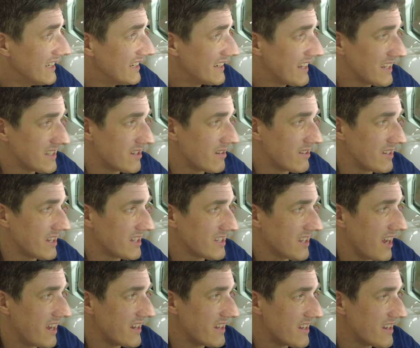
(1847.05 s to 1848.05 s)
that's a, uh, that's
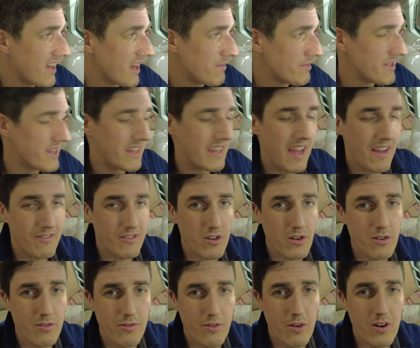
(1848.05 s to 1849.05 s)
kind of the type of thing you have to
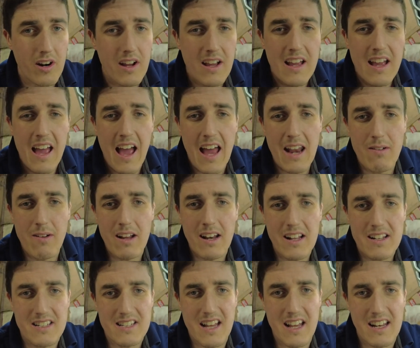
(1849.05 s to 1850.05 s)
look for. Anyway,
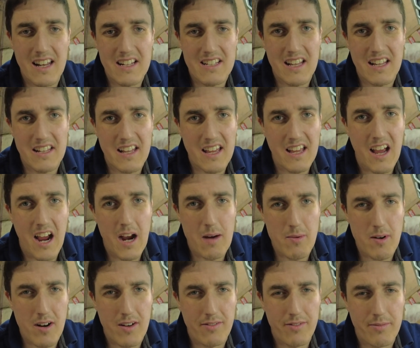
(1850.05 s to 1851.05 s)
let's uh, let's get that carb
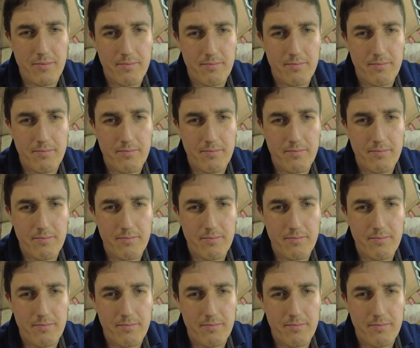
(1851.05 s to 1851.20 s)
off.